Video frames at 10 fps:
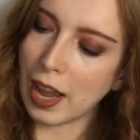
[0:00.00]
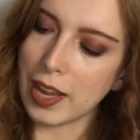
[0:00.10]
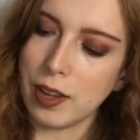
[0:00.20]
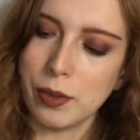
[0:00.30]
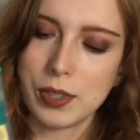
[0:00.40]
I
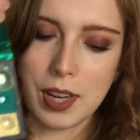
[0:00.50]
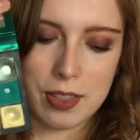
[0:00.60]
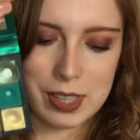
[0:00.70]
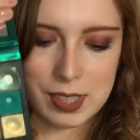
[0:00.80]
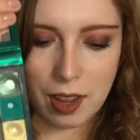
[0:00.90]
used
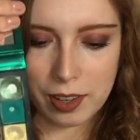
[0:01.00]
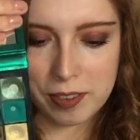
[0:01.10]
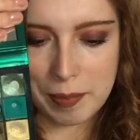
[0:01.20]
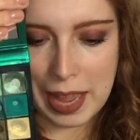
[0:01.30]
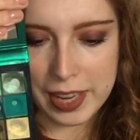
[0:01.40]
this olive
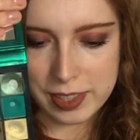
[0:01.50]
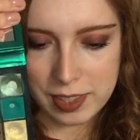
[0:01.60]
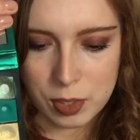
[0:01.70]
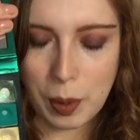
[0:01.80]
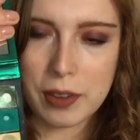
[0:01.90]
matte
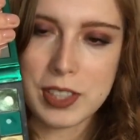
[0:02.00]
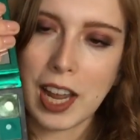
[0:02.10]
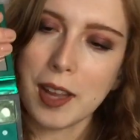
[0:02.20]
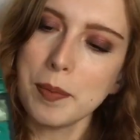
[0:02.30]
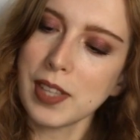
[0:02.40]
12
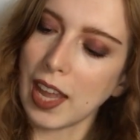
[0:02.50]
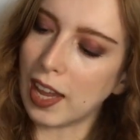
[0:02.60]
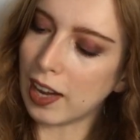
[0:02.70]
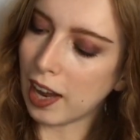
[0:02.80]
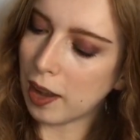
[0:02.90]
times,
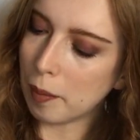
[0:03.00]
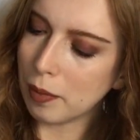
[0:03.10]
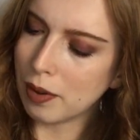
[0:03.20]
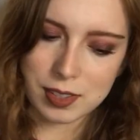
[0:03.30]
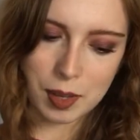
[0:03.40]
and I
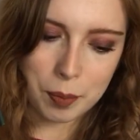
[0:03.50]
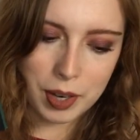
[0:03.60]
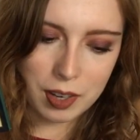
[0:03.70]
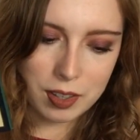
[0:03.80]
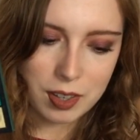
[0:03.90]
am
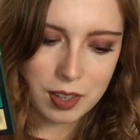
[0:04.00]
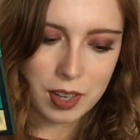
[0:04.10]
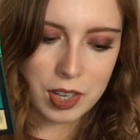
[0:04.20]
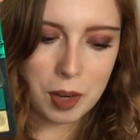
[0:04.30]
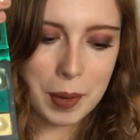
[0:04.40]
somewhere
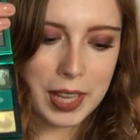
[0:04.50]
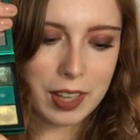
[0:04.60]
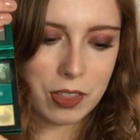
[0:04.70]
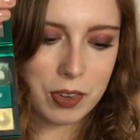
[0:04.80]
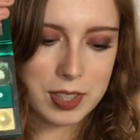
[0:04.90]
near pan. Like there is